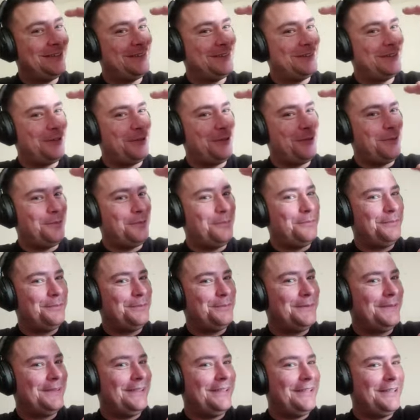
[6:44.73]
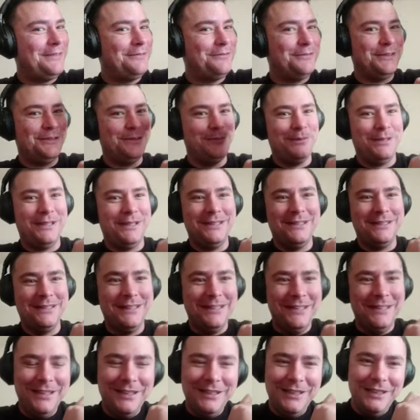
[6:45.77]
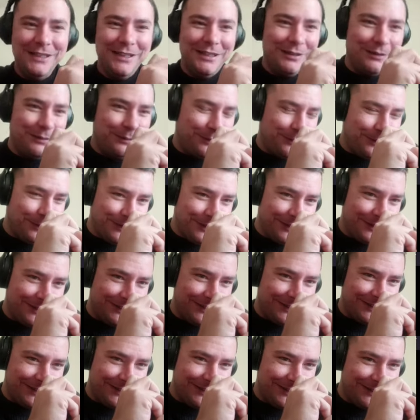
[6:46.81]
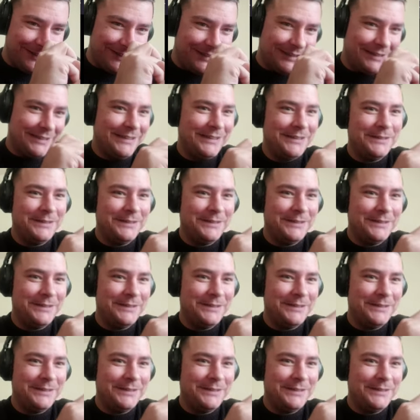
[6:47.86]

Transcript: top level, man. What the heck?